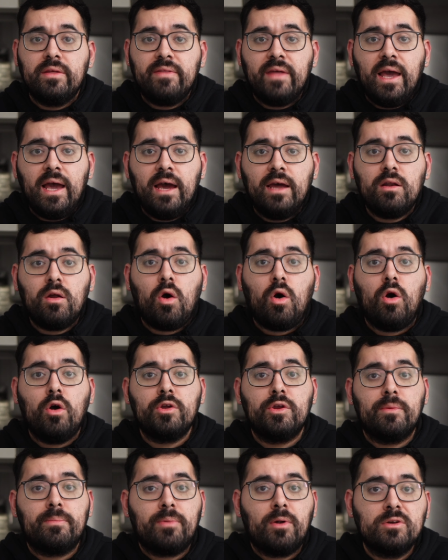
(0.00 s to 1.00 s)
that, all
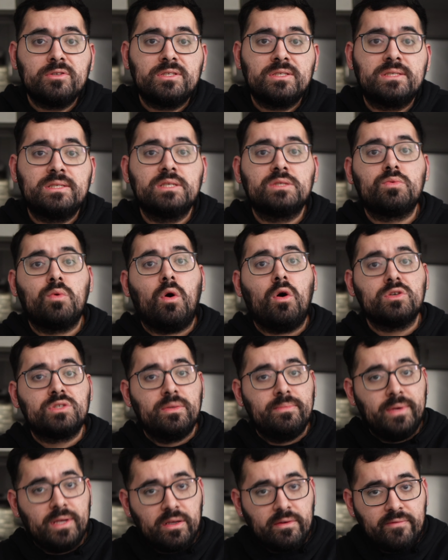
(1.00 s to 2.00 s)
your purchases will also
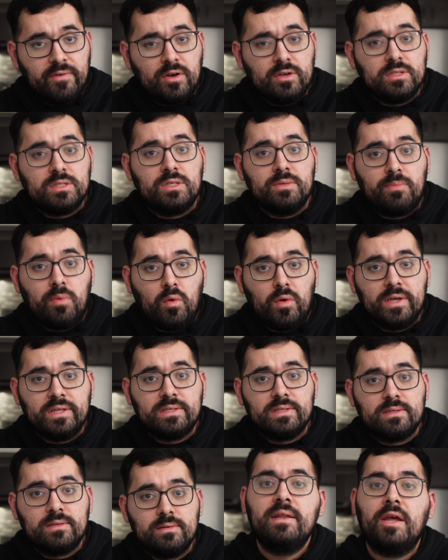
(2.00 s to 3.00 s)
be converted to
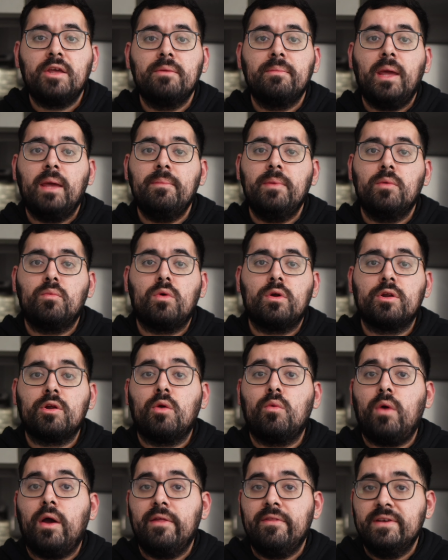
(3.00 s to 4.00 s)
points. Now you may be
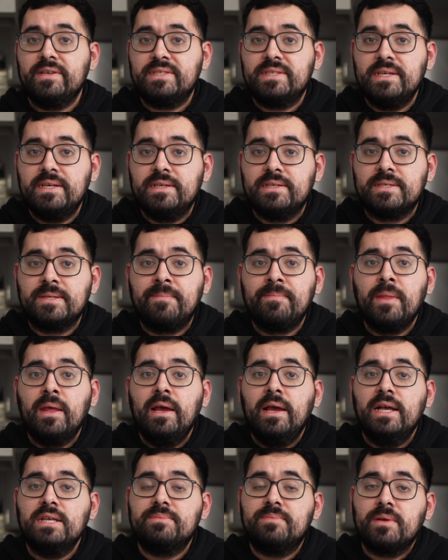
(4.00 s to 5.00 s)
wondering why this is.
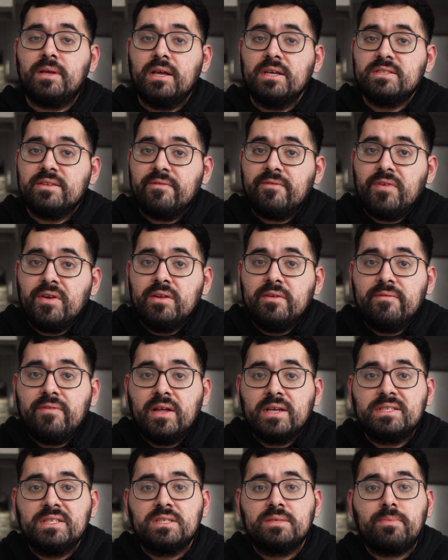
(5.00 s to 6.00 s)
It's because the Freedom
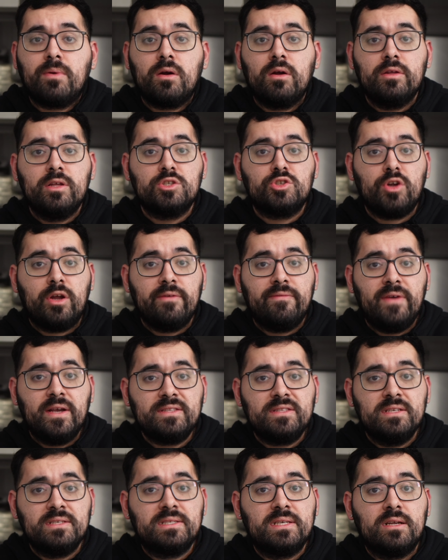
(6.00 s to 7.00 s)
Flex is part of the
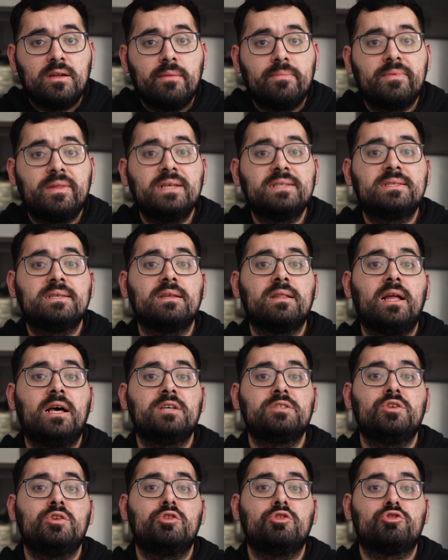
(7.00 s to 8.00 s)
trifecta setup. This
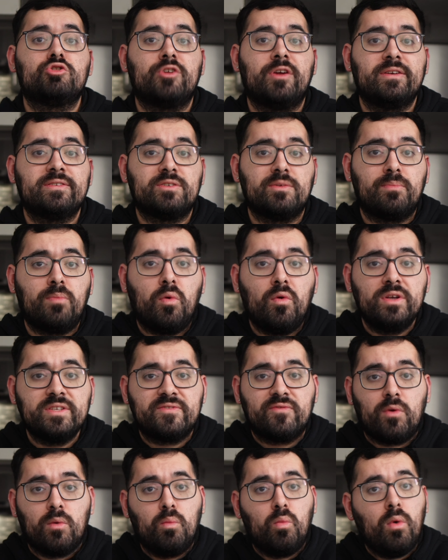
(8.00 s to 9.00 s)
allows you to transfer points
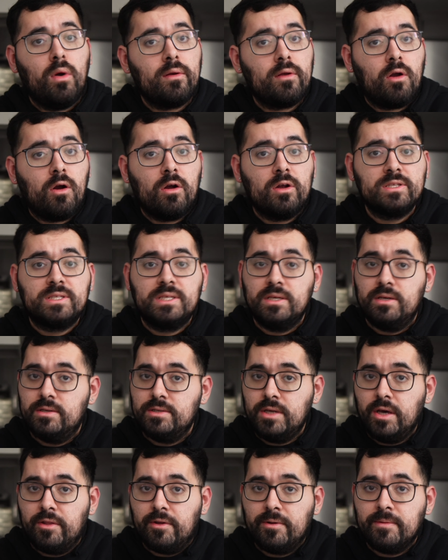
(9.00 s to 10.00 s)
from one card to
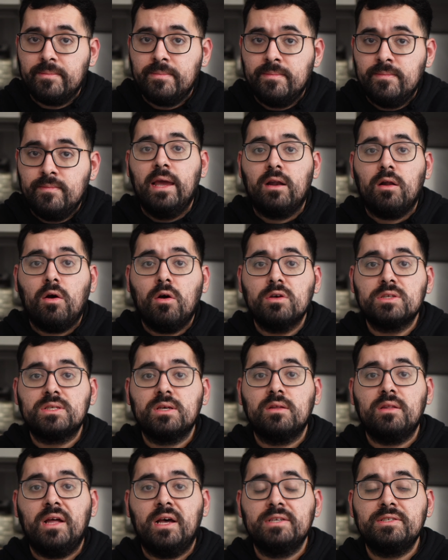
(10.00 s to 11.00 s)
another. It
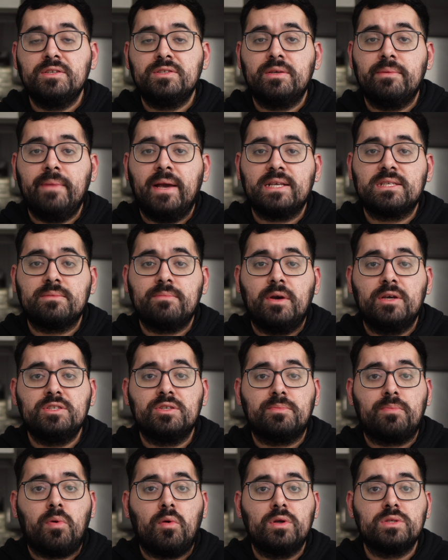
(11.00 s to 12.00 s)
also allows you to maximize
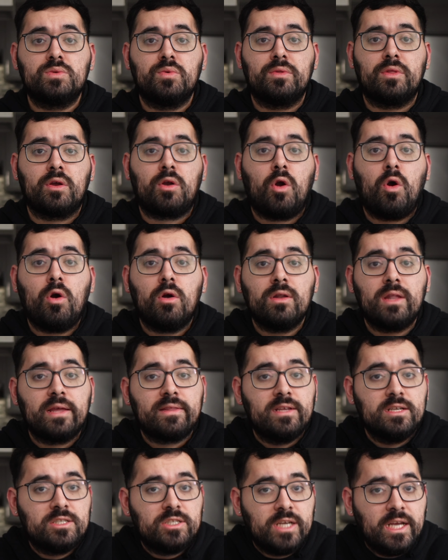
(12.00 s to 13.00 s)
your points with a card like
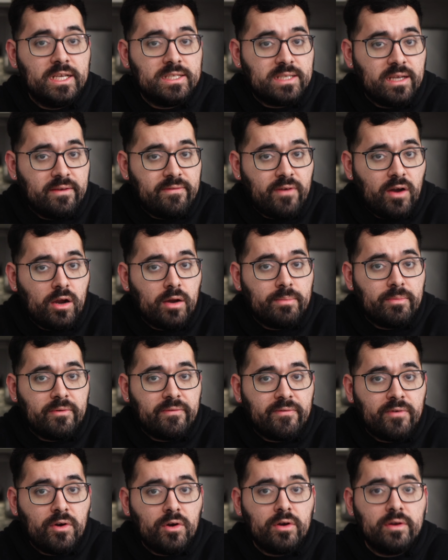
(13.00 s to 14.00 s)
the Chase Sapphire
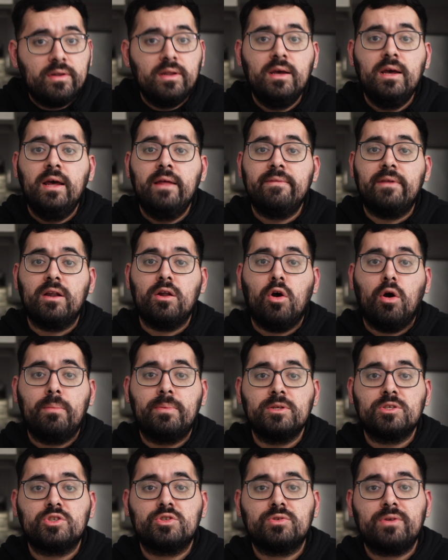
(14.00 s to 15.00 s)
Preferred that
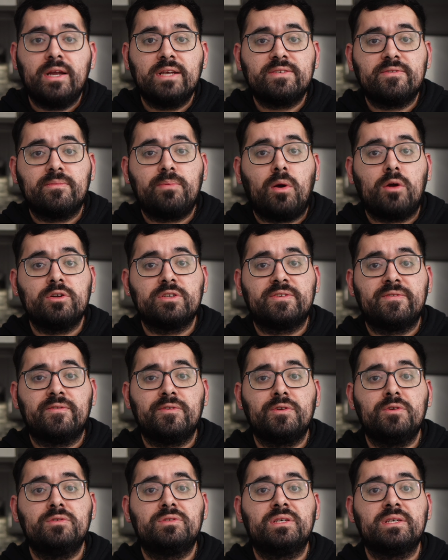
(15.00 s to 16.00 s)
opens transfer partners for
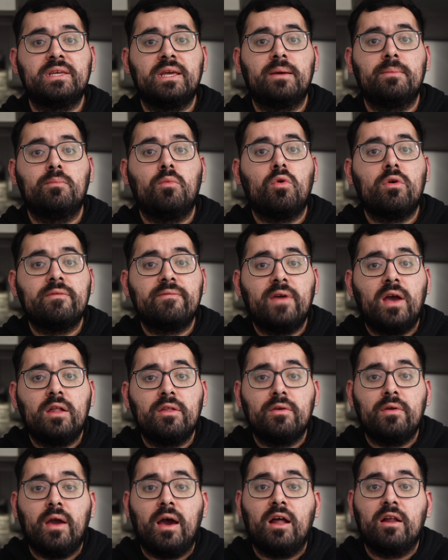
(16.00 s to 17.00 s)
you to get more
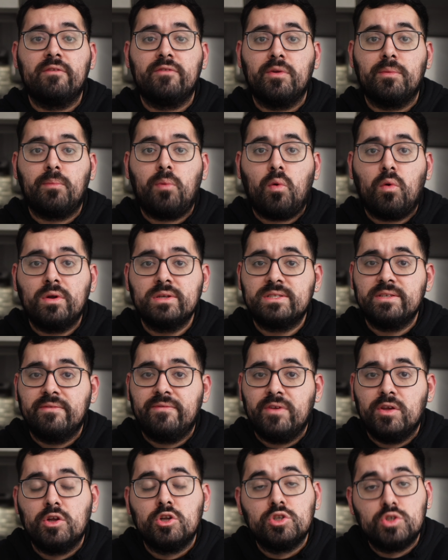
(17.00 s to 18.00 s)
value out of your points
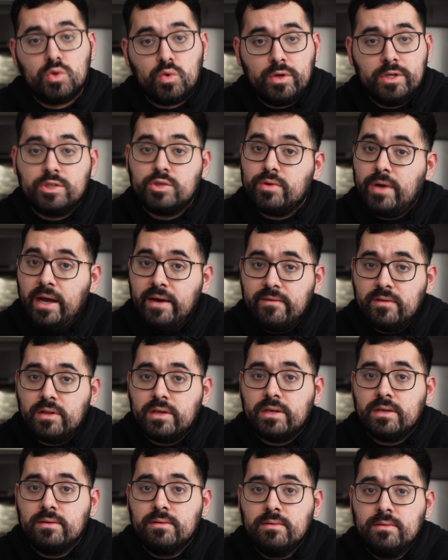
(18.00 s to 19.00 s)
if you enjoy
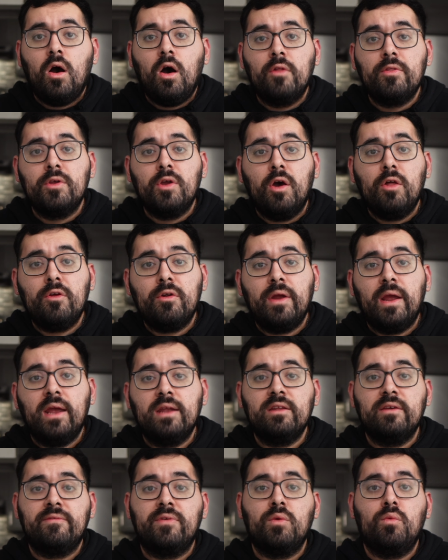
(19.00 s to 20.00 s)
traveling. On the other
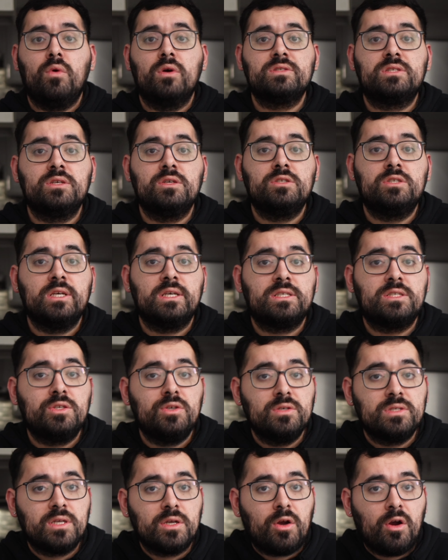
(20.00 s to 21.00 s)
hand, if you want to just
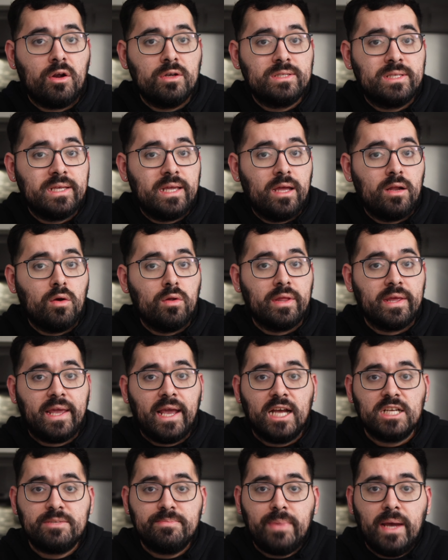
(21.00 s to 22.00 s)
use the card to get only
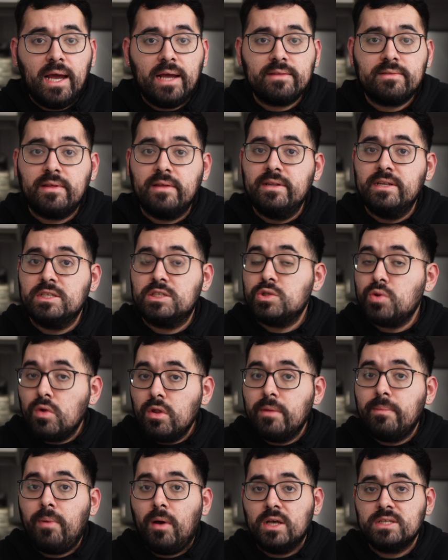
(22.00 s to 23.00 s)
cash back, then it's
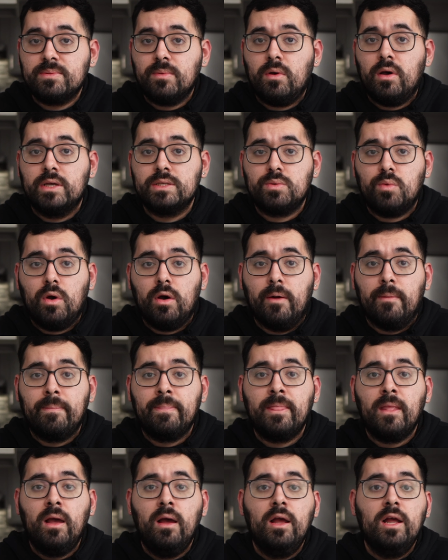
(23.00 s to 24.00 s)
totally possible as well.
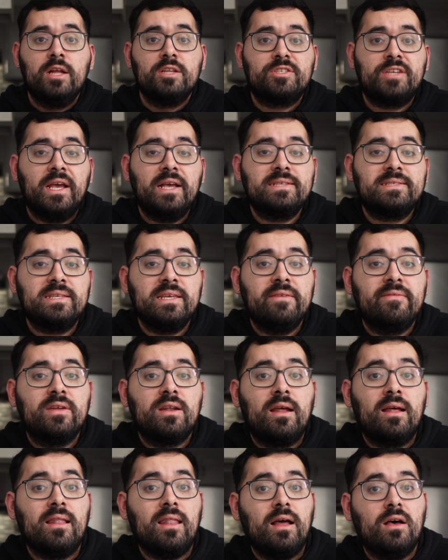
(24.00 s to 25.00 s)
Chase even
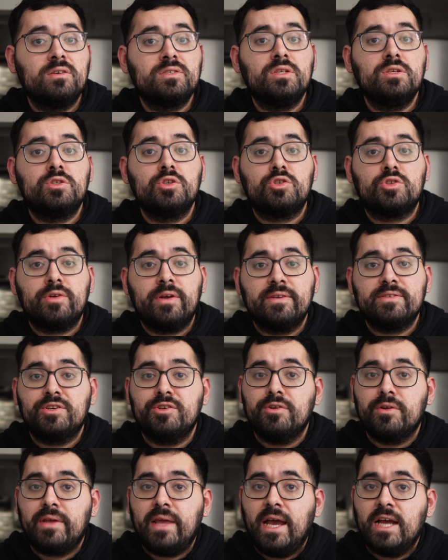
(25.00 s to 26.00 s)
allows you to transfer
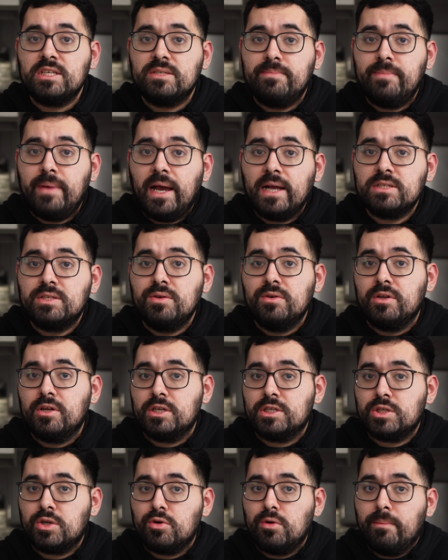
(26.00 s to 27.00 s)
your cash back to an
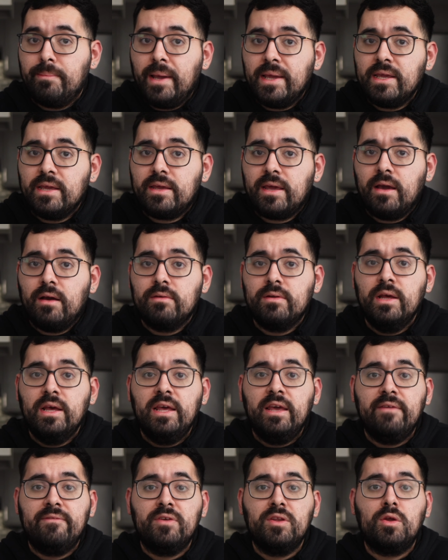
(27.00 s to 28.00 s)
external bank account
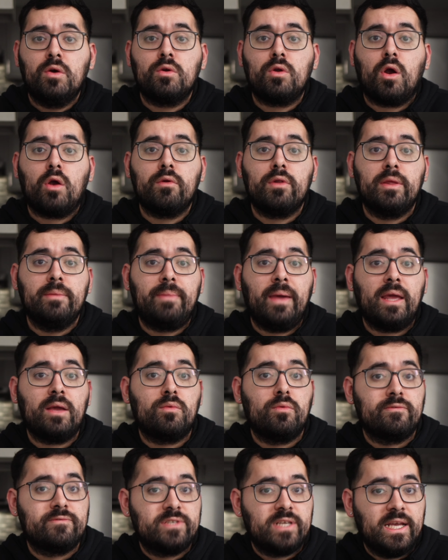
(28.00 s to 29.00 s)
if you don't already bank
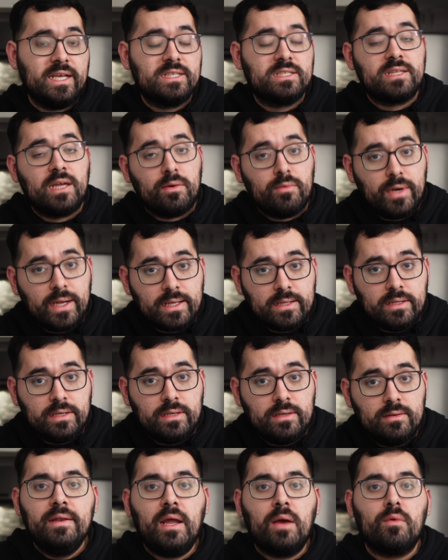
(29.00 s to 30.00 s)
with Chase directly.
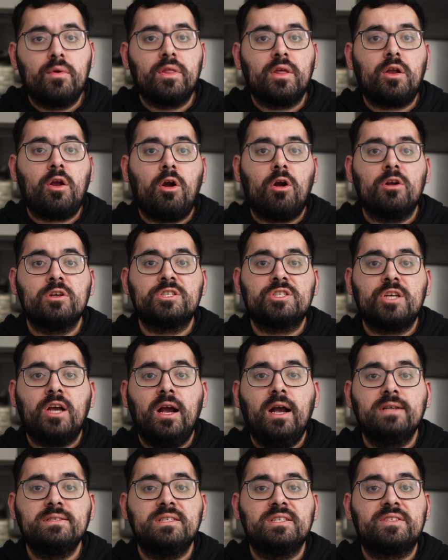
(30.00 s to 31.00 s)
Now where the card
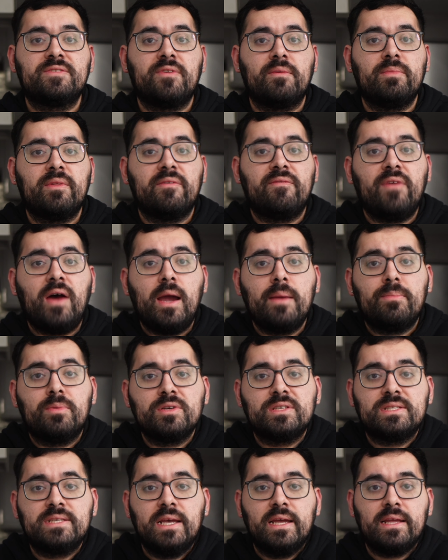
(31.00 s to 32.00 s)
shines is from the
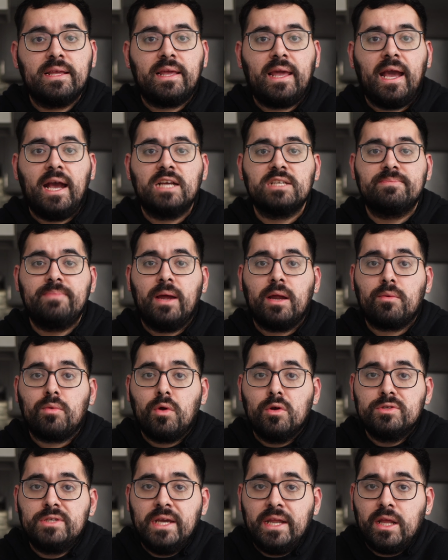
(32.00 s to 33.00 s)
5% cashback
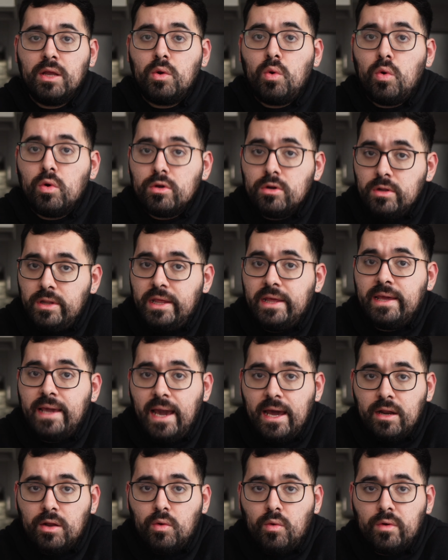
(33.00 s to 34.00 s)
rotating quarterly
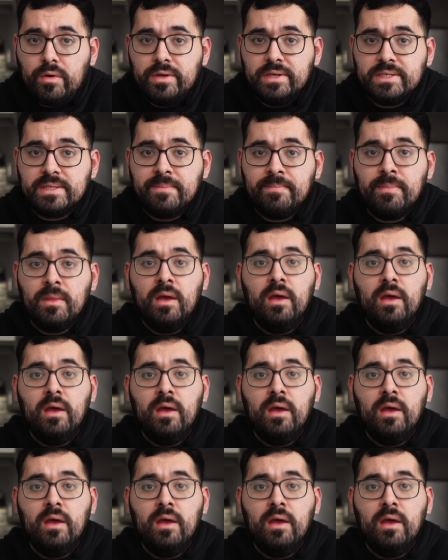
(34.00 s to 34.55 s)
categories.